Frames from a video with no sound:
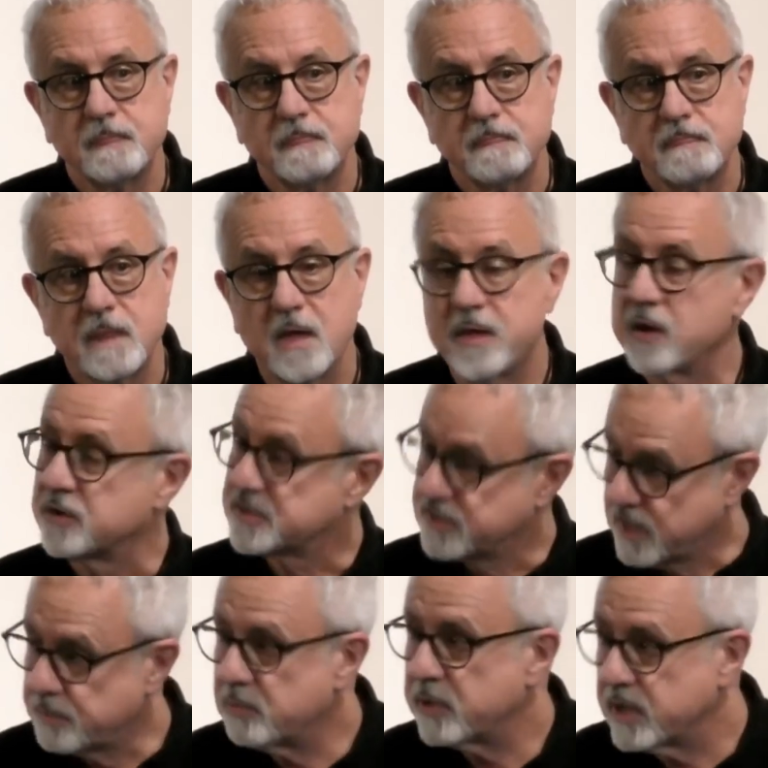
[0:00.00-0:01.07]
Now, they are
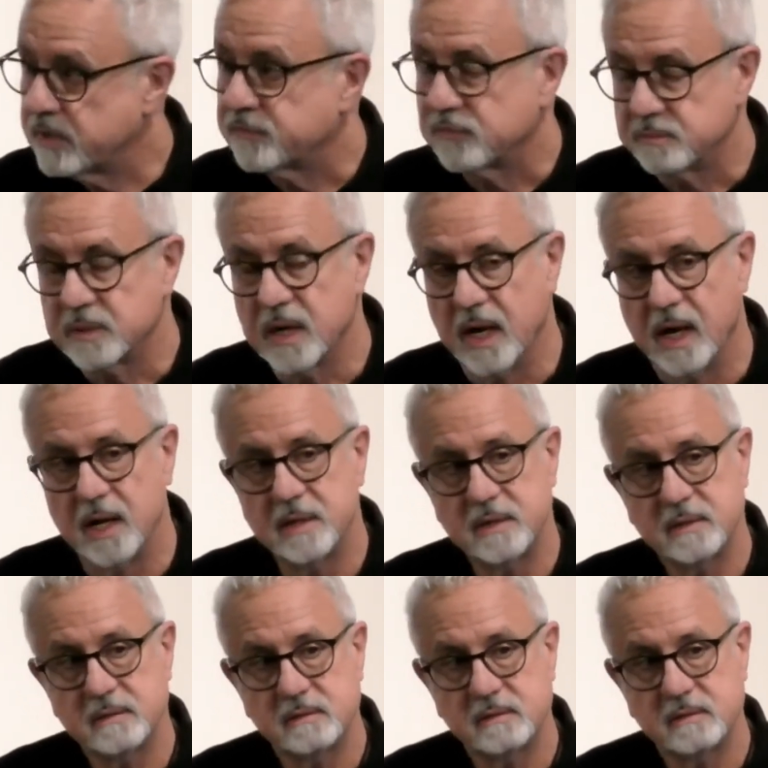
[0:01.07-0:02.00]
separated from God.